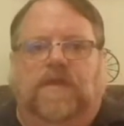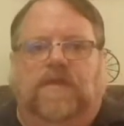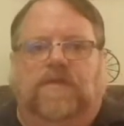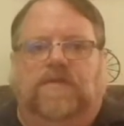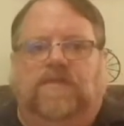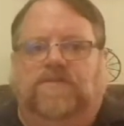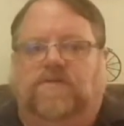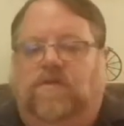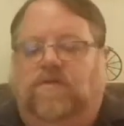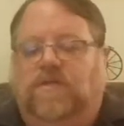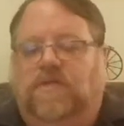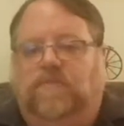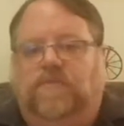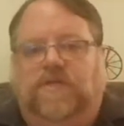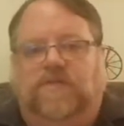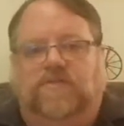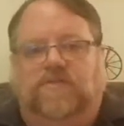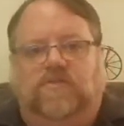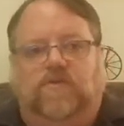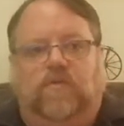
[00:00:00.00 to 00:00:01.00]
These
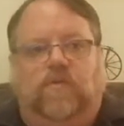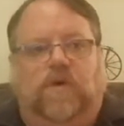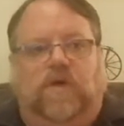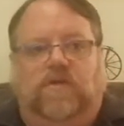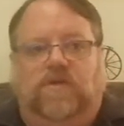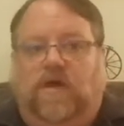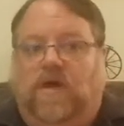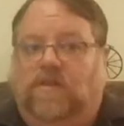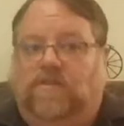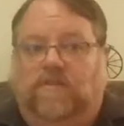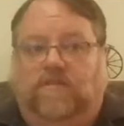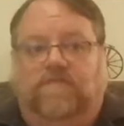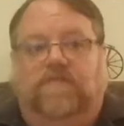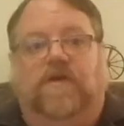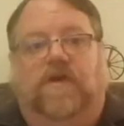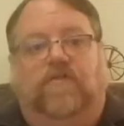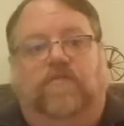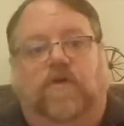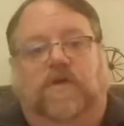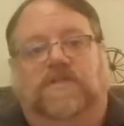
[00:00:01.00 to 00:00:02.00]
arguments, while not the
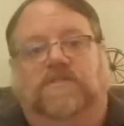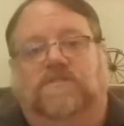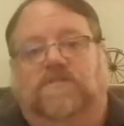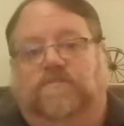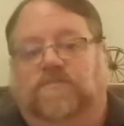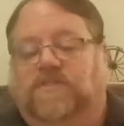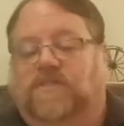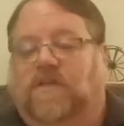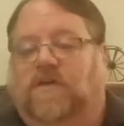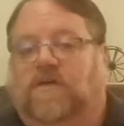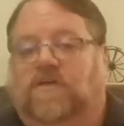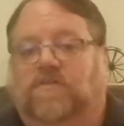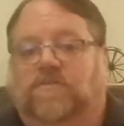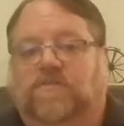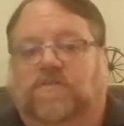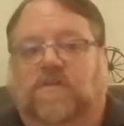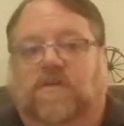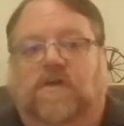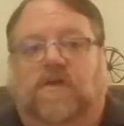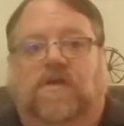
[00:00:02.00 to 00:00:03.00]
five ways themselves,